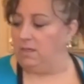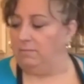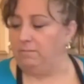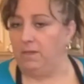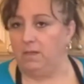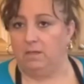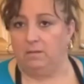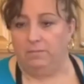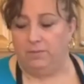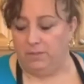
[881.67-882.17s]
I'm
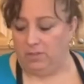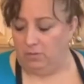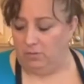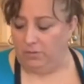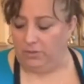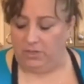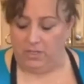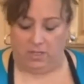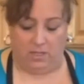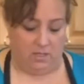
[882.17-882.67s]
not going to put the whole
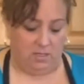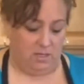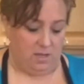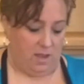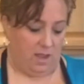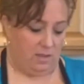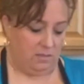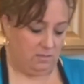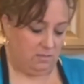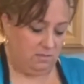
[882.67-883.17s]
thing in
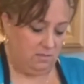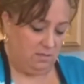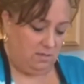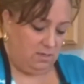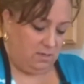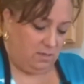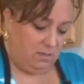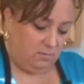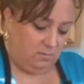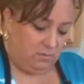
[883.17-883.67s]
yet.
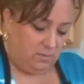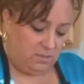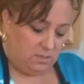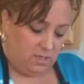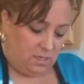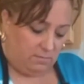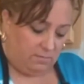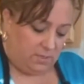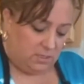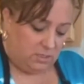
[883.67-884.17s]
Let's see
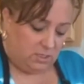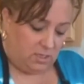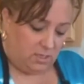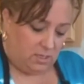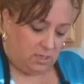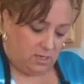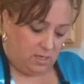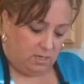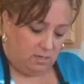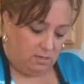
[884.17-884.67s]
how much I
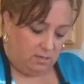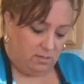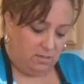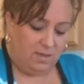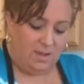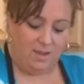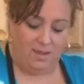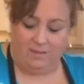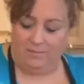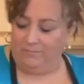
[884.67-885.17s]
need.
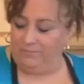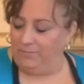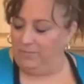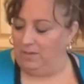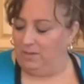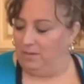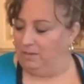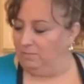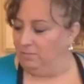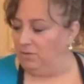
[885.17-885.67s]
Yeah,
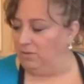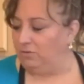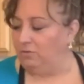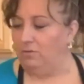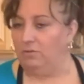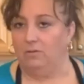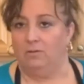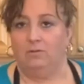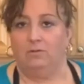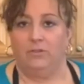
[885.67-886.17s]
I'll
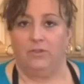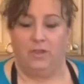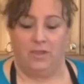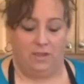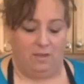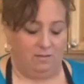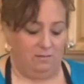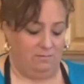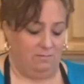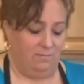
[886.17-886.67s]
throw the whole thing
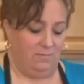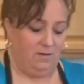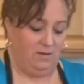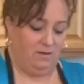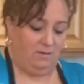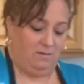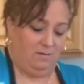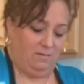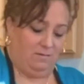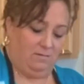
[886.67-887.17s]
in.
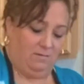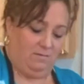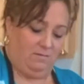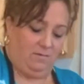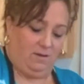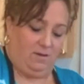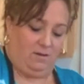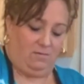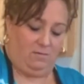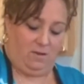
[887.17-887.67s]

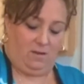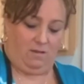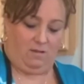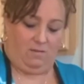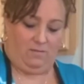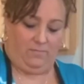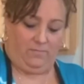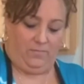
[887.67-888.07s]
There we go.